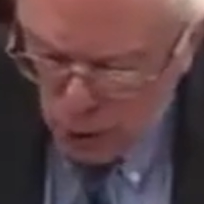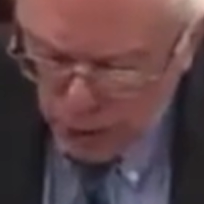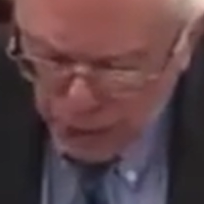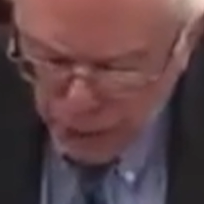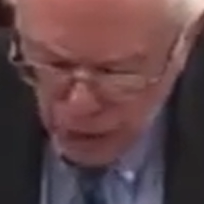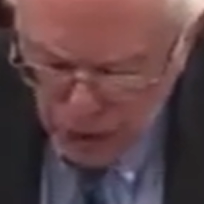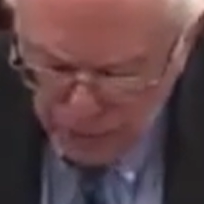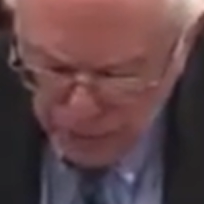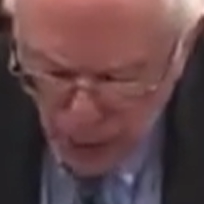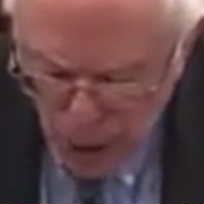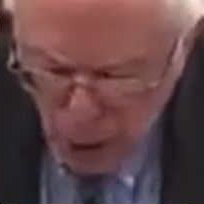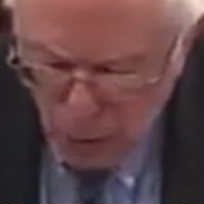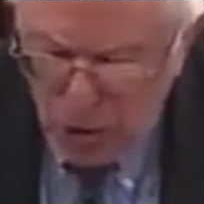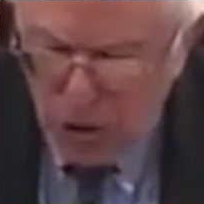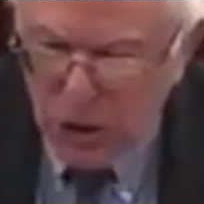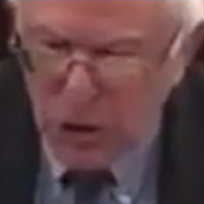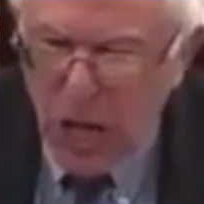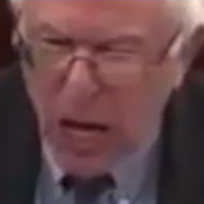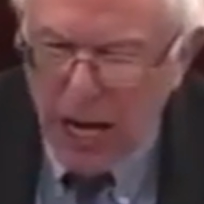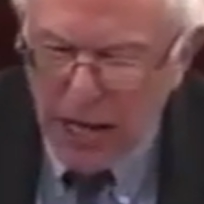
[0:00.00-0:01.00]
for the
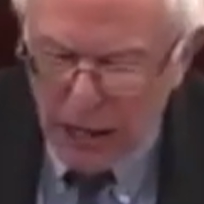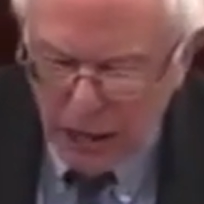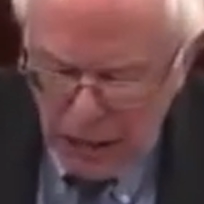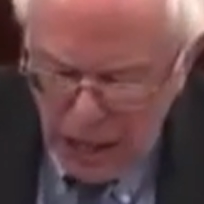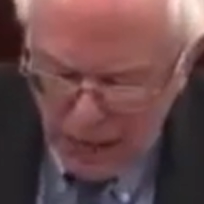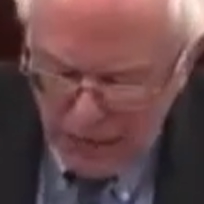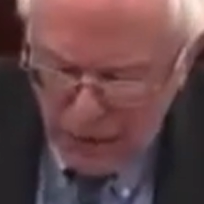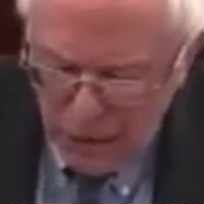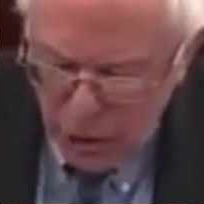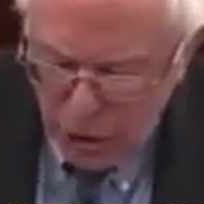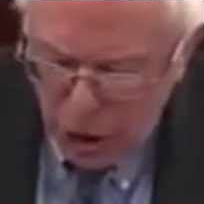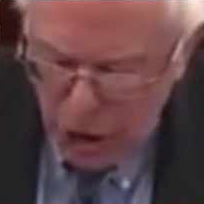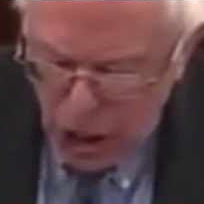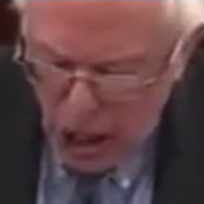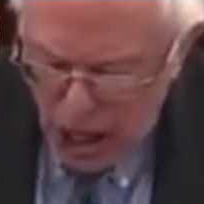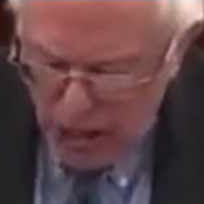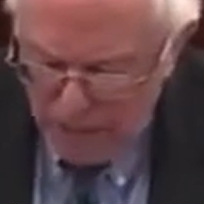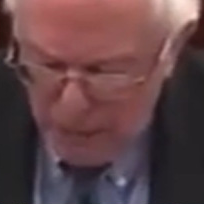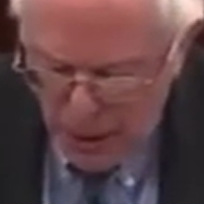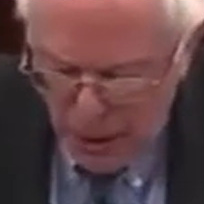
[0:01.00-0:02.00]
post-9/11
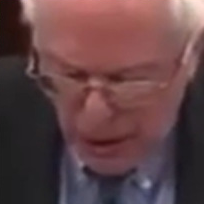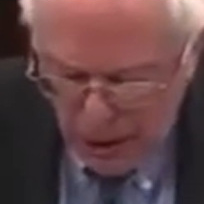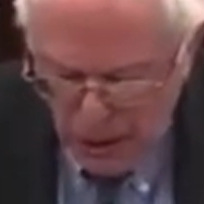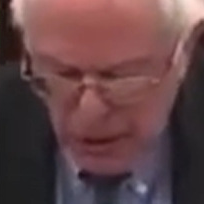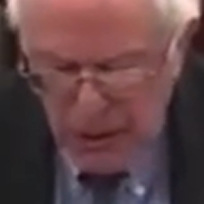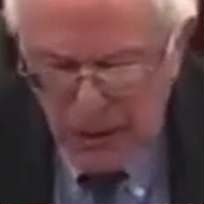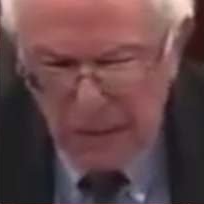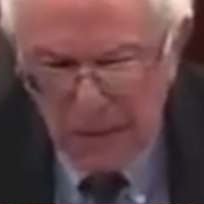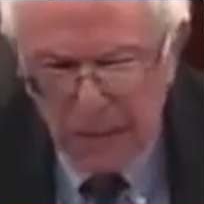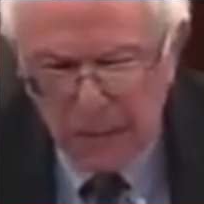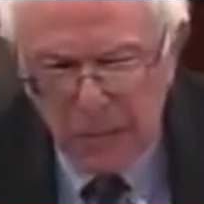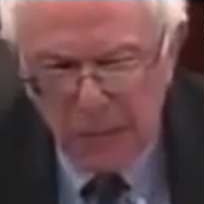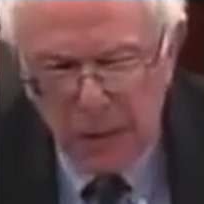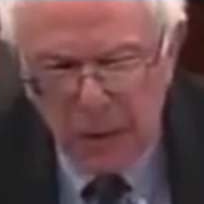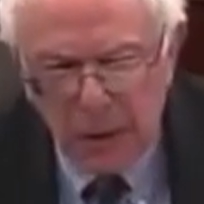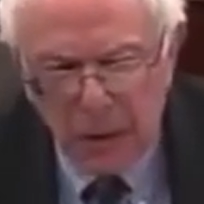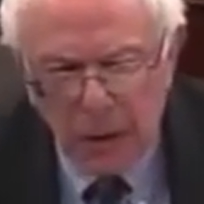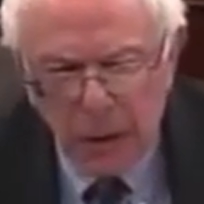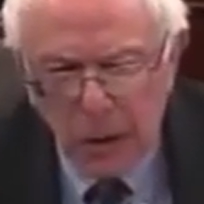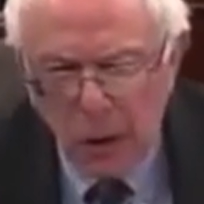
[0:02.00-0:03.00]
GI Bill,
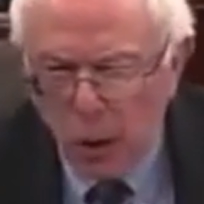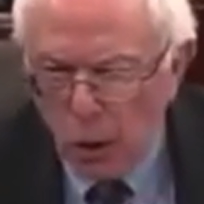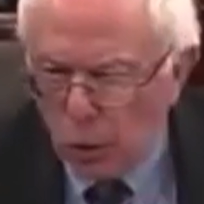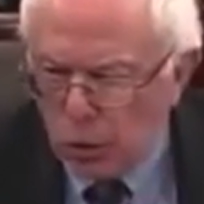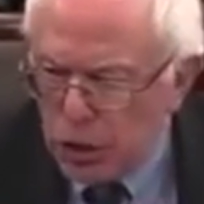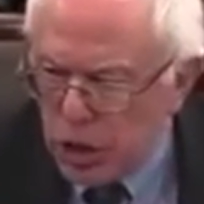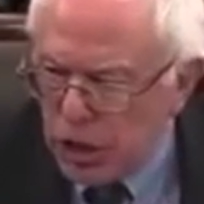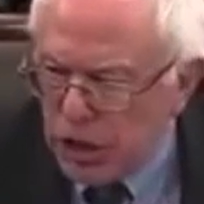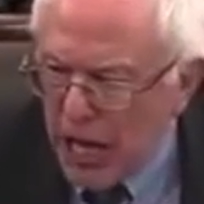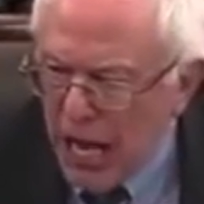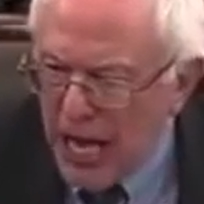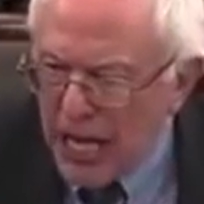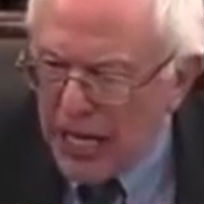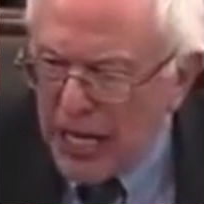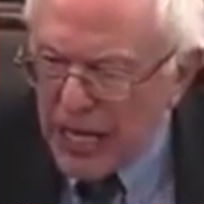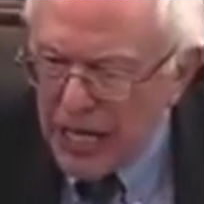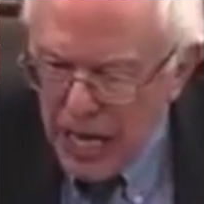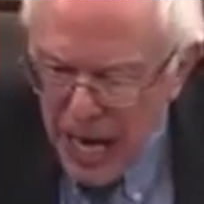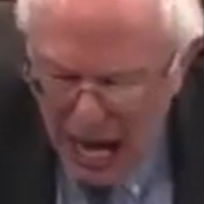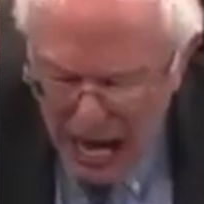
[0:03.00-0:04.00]
who today
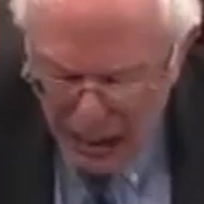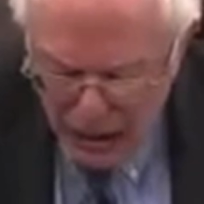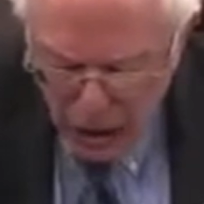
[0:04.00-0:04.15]
cannot